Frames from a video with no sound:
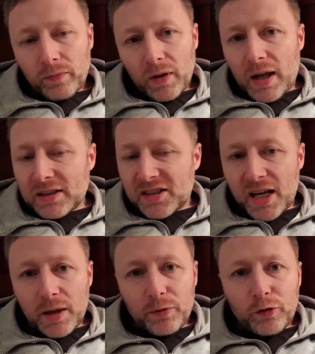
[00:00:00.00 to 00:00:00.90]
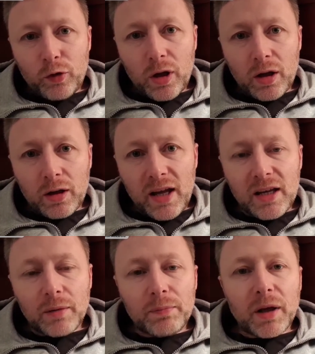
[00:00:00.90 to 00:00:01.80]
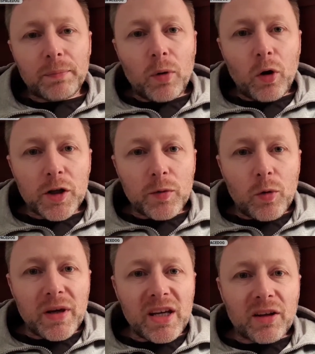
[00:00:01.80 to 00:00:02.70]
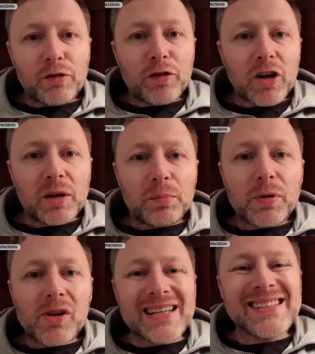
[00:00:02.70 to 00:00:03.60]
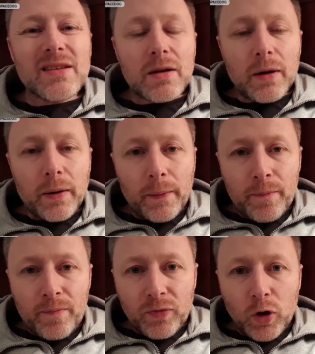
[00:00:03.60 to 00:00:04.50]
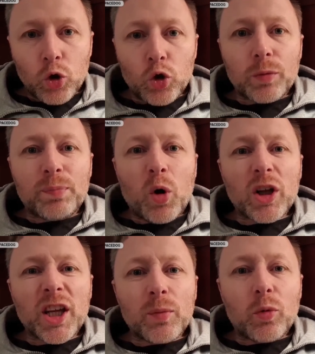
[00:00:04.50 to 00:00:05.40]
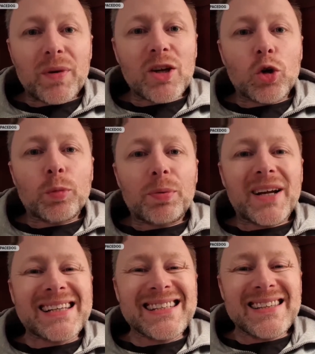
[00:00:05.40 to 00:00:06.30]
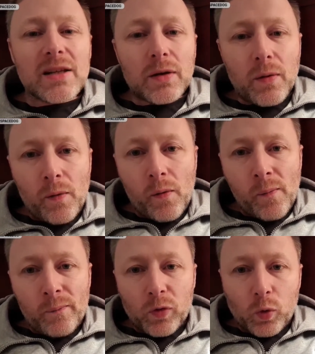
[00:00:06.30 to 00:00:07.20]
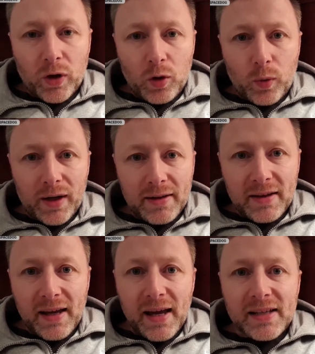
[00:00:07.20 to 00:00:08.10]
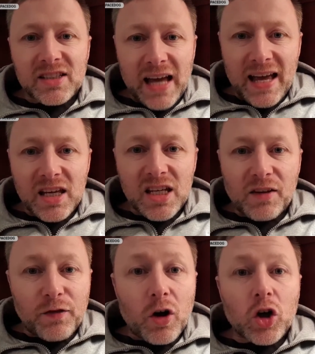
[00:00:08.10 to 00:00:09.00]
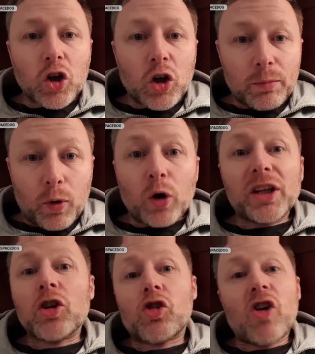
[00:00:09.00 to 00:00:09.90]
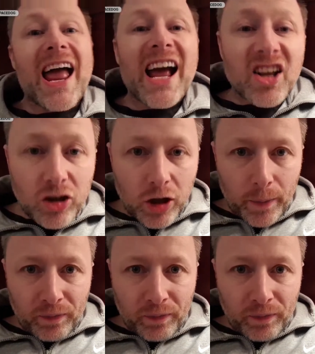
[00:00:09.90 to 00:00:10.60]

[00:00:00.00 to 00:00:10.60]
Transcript: And I said it before the other day, your body will be your fucking prison. Your body will be your prison. What you want to do is get your fucking body wrecked.